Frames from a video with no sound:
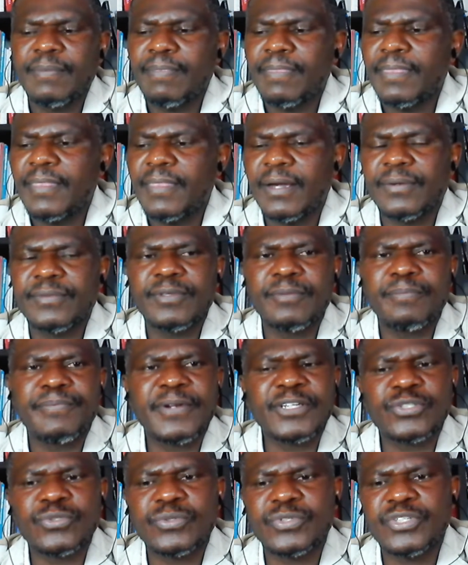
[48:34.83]
Now, the
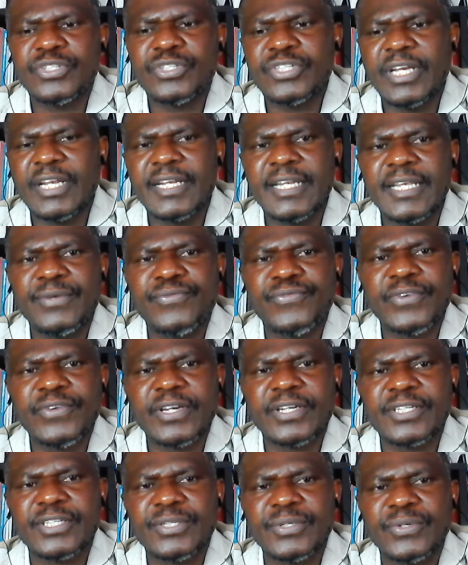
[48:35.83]
prejudicial
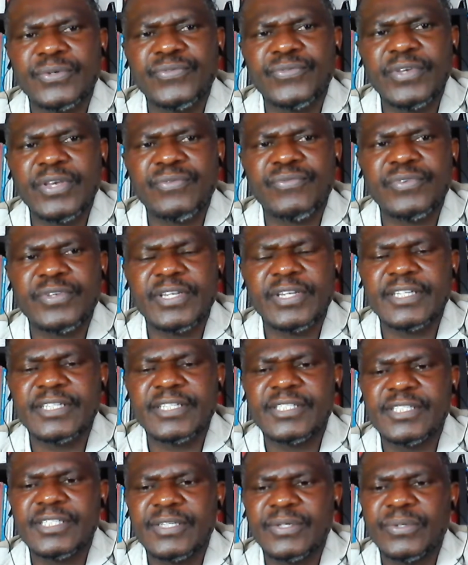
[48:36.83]
effect of
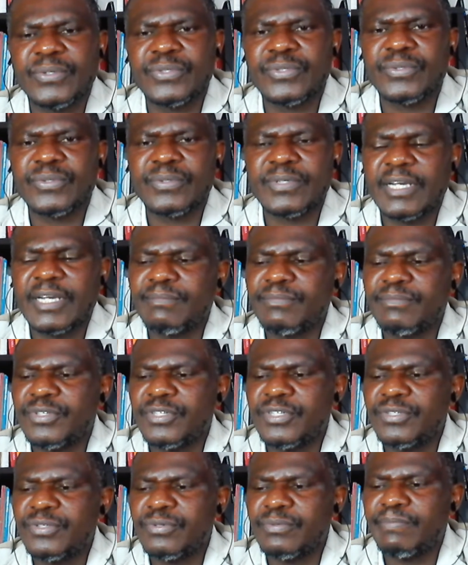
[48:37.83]
evidence also comes
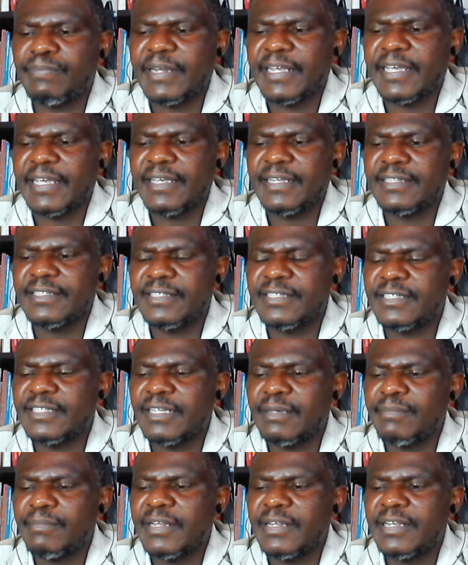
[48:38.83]
into play in
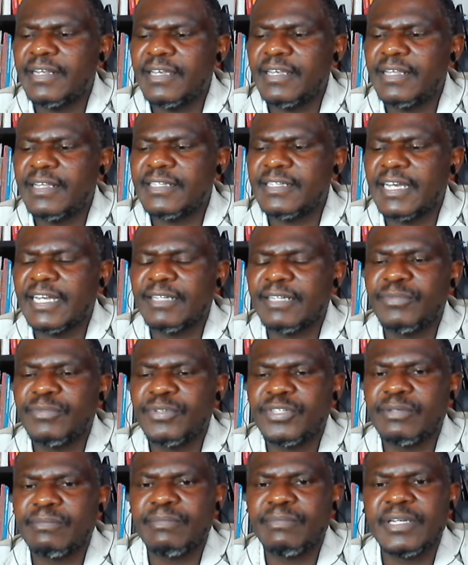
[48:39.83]
determining its
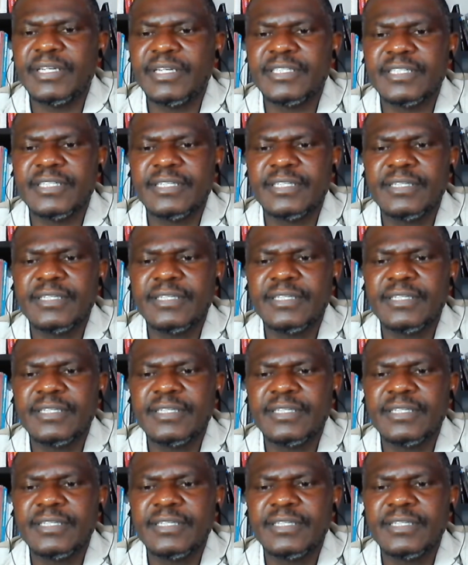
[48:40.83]
admissibility.